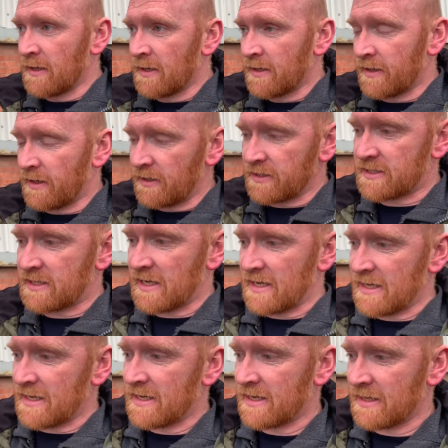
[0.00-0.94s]
that I'll
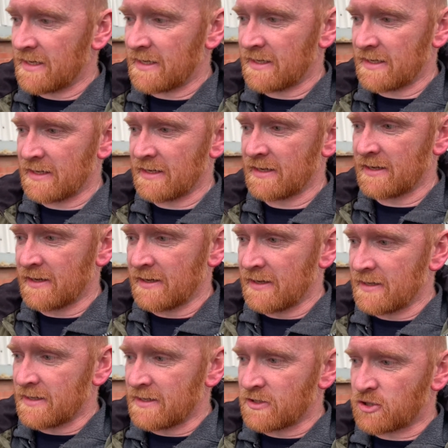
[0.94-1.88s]
see
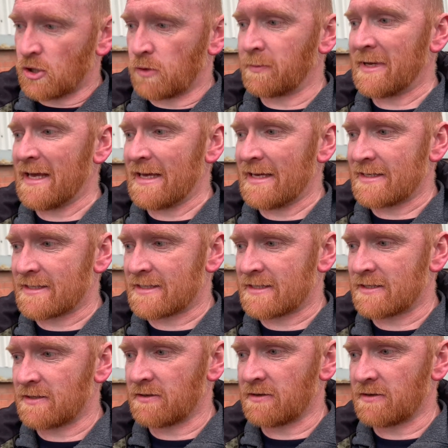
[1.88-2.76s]
some gains